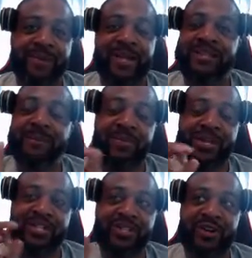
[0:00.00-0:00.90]
Because I'm
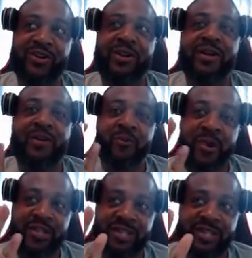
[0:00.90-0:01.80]
pretty sure
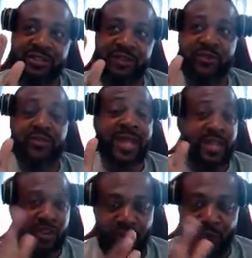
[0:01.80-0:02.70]
when these dudes
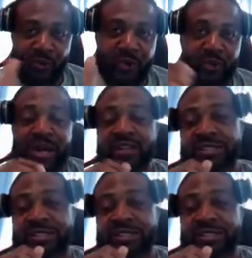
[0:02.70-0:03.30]
that you're rolling with